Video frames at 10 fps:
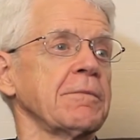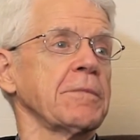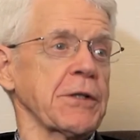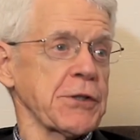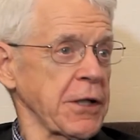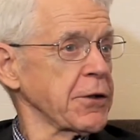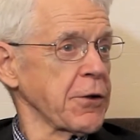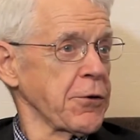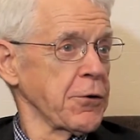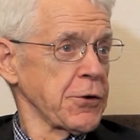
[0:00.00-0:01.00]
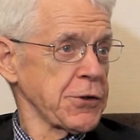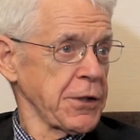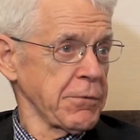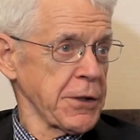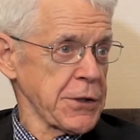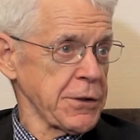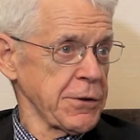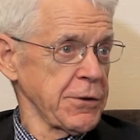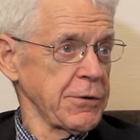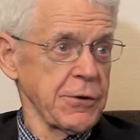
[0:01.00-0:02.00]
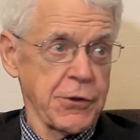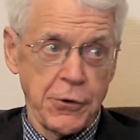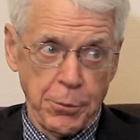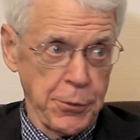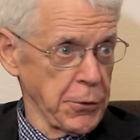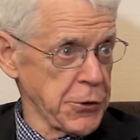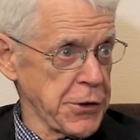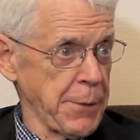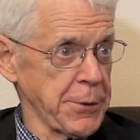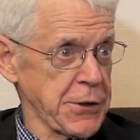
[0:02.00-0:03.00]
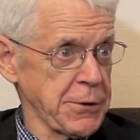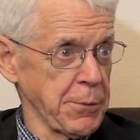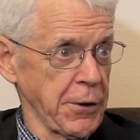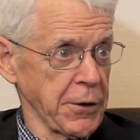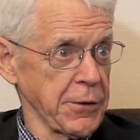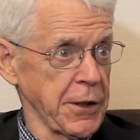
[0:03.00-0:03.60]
by the second and third generation, still pure Japanese American,